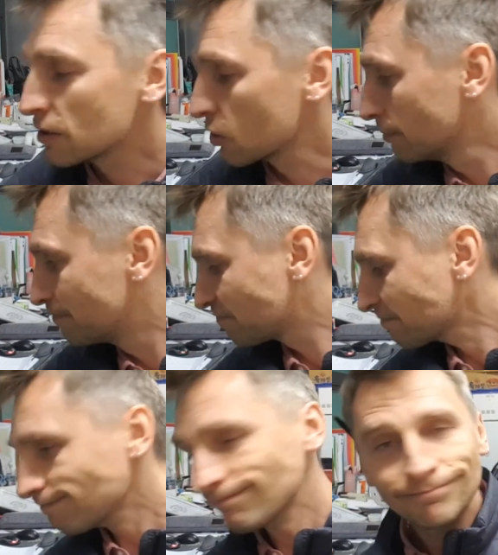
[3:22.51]
So
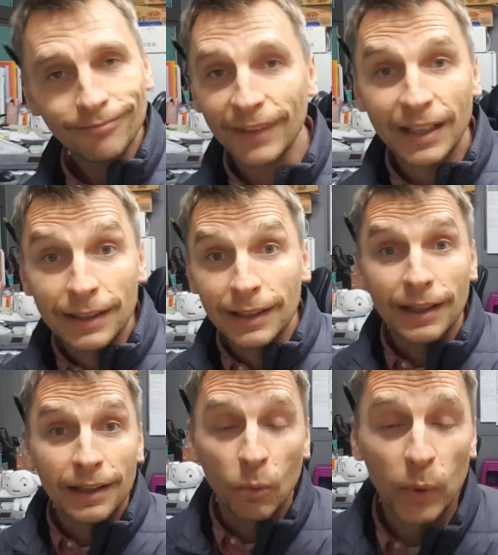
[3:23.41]

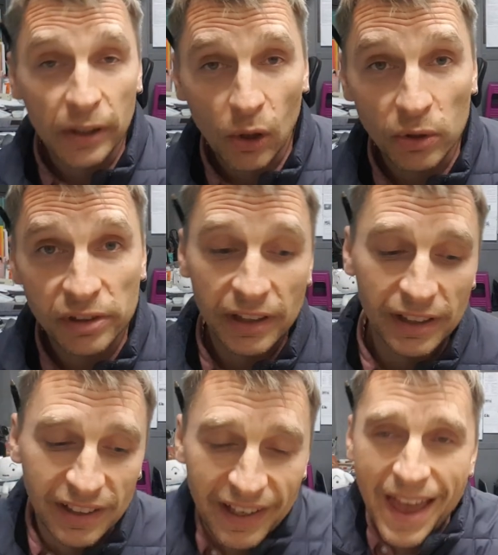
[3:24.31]
Windows,
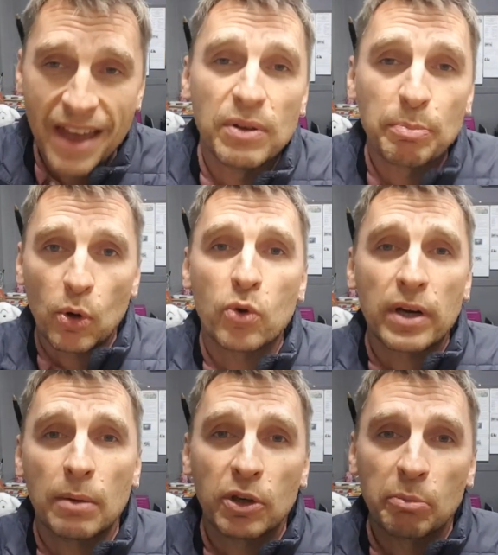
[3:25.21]
it's a heavy
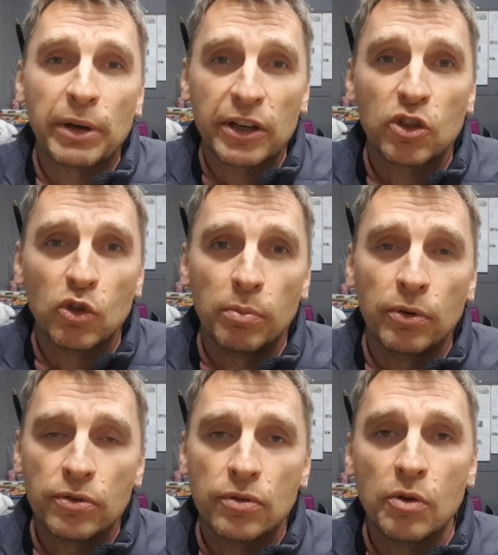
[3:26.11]
program compared to
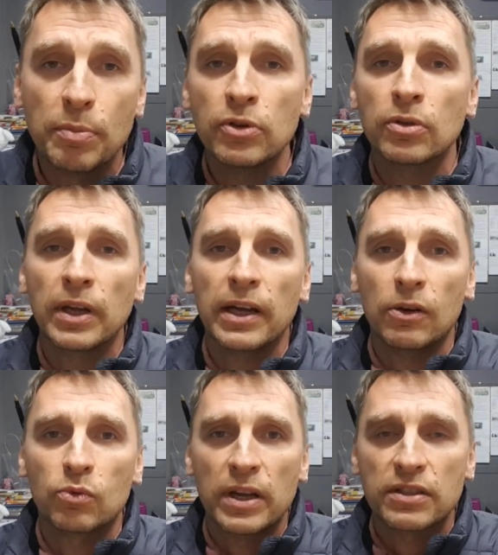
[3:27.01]
Ubuntu. Ubuntu
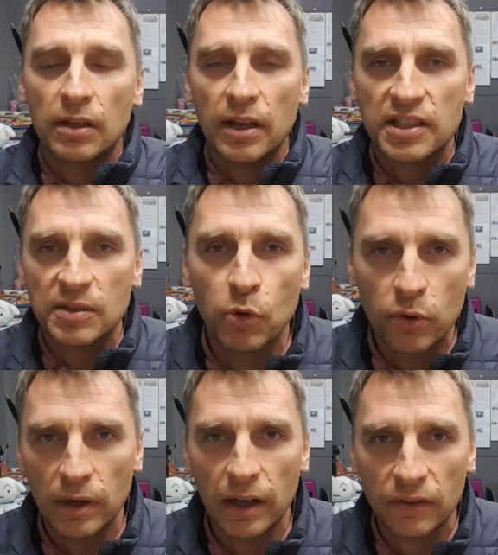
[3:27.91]
runs a lot
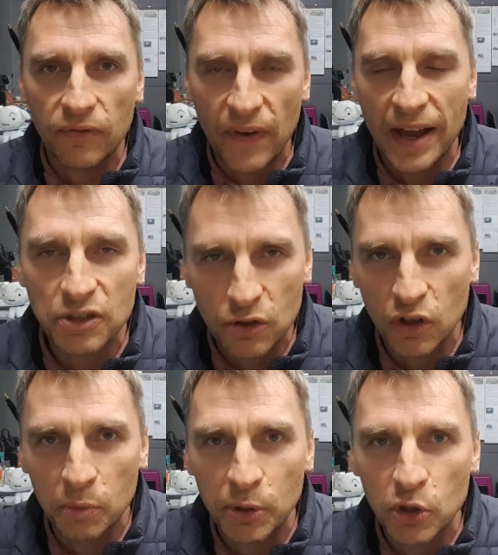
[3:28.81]
smoother, a lot faster on
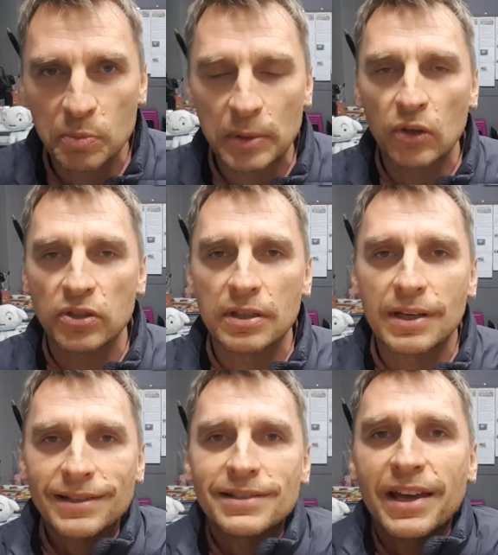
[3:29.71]
computers because it
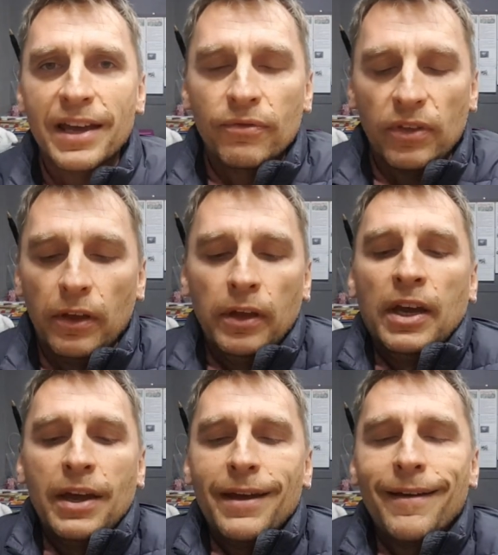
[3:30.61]
doesn't have the
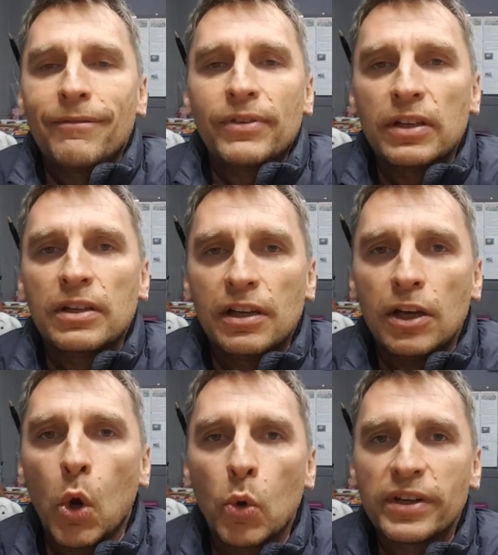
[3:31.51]
heavy
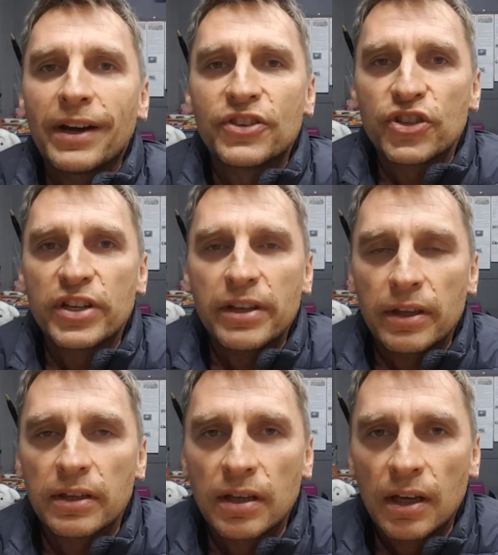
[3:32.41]
load underneath
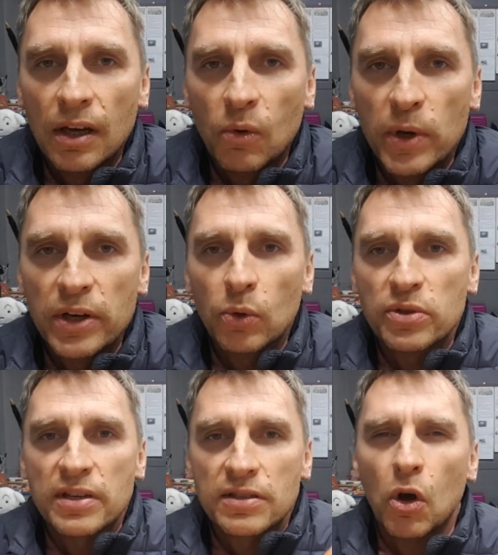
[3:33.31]
it.
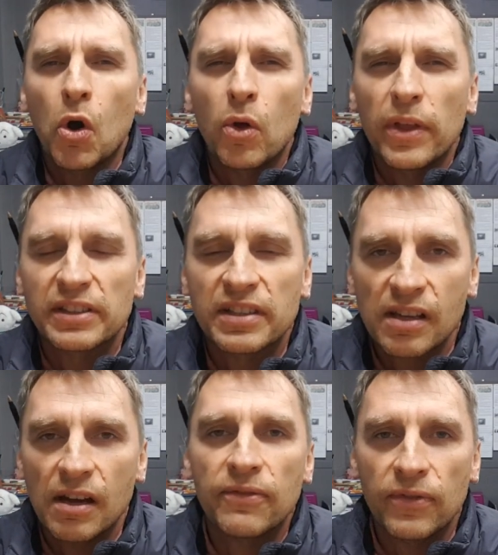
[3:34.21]
Windows has all that
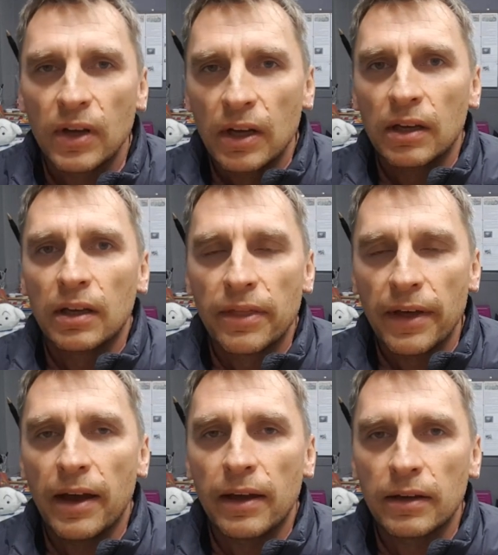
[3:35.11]
stuff
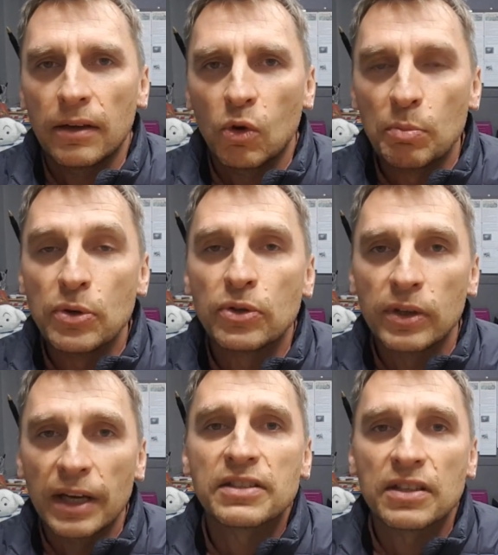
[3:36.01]
that Ubuntu
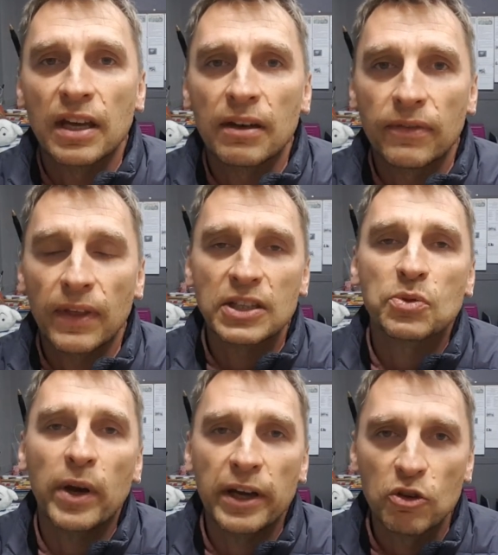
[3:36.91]
doesn't have. That's
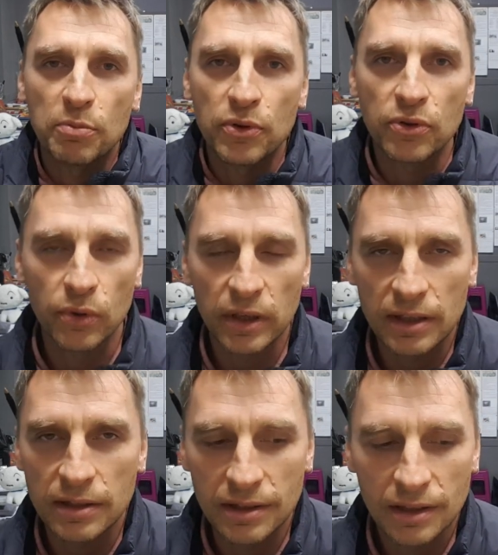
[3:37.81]
why Ubuntu
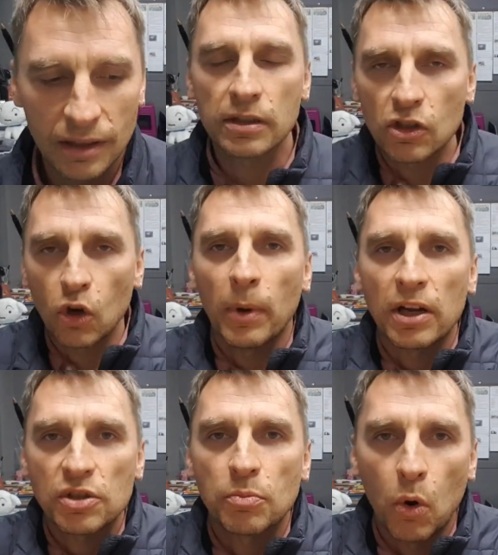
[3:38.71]
is so
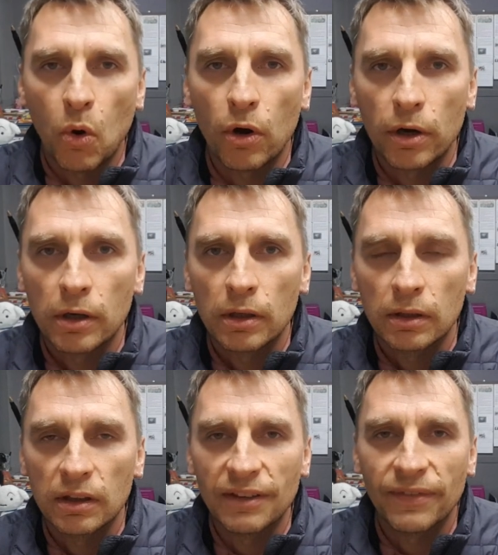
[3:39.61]
much more
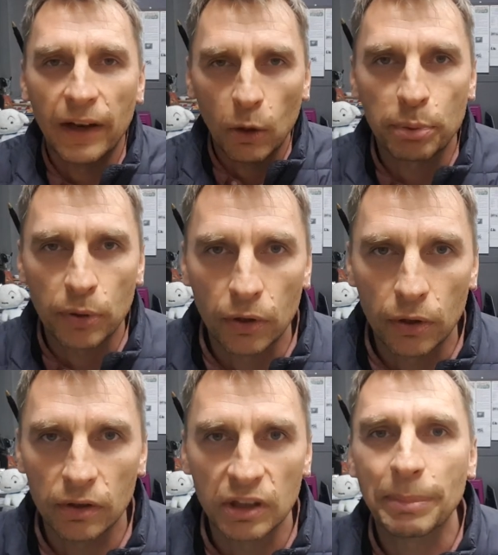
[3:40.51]

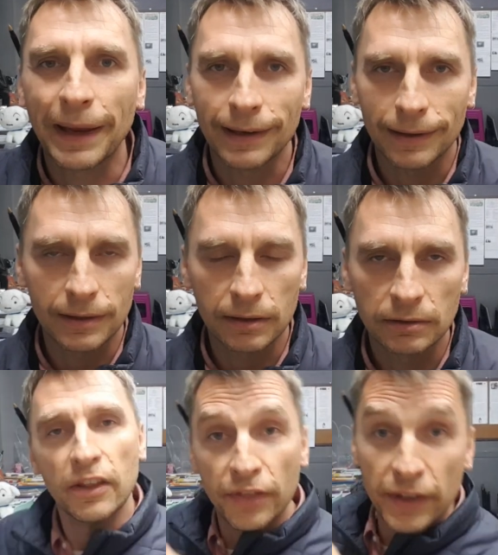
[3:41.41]
developer dependent.
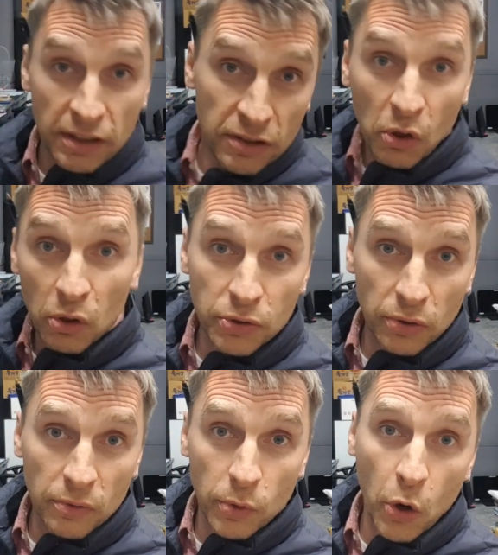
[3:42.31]
This is also
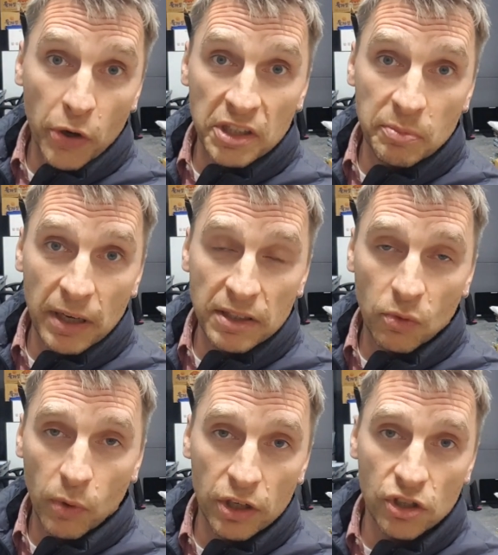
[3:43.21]
the recording space
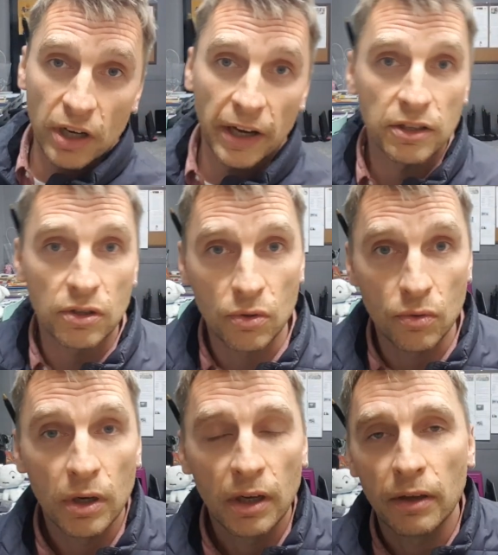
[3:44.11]
in which I
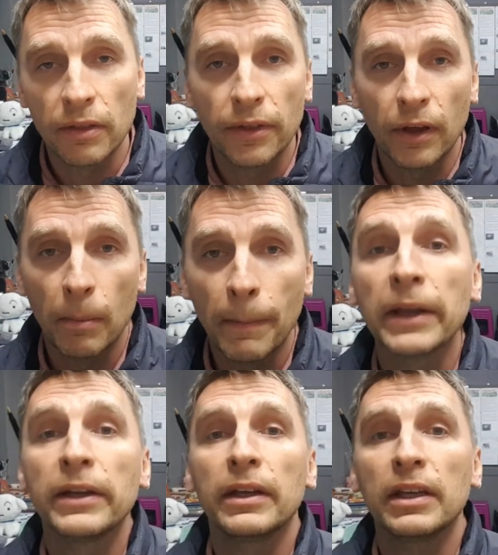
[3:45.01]
do the
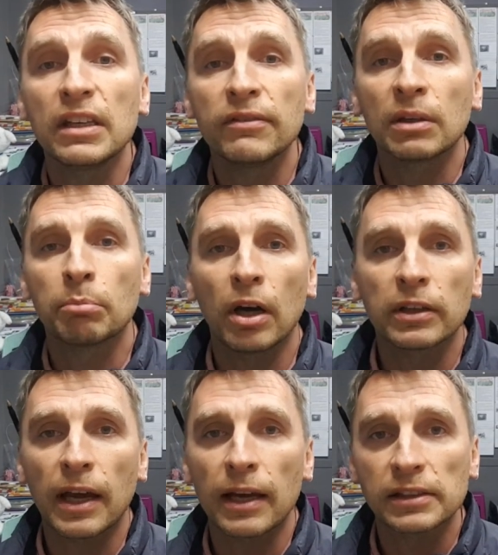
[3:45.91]
Monday evening
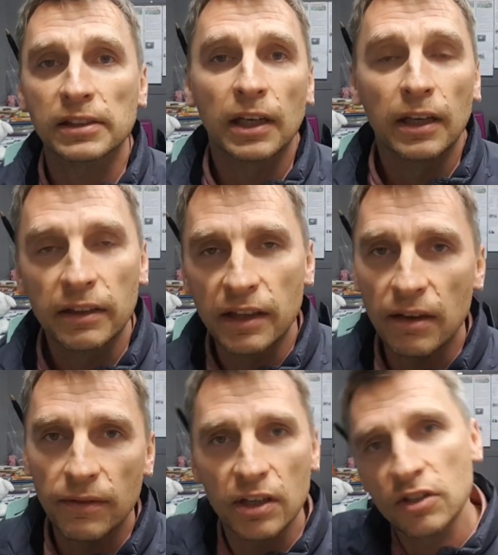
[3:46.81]
podcast.
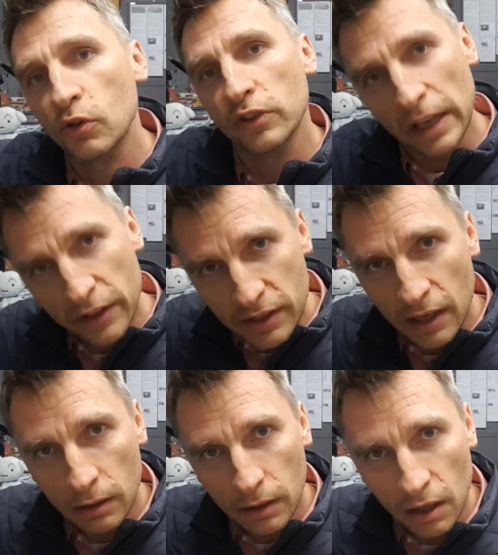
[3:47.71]
David is on the other
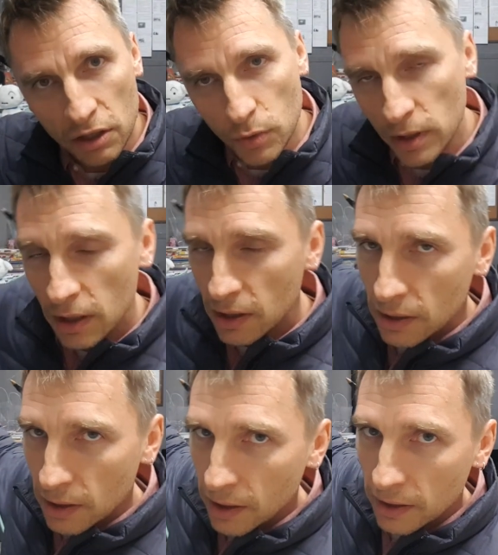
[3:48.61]
side of the country,
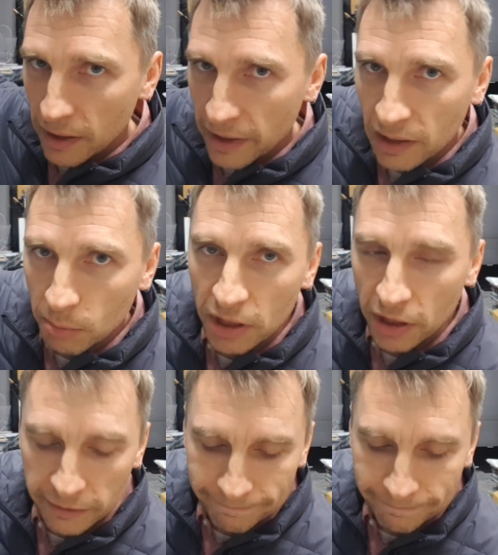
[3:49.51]
and I am here.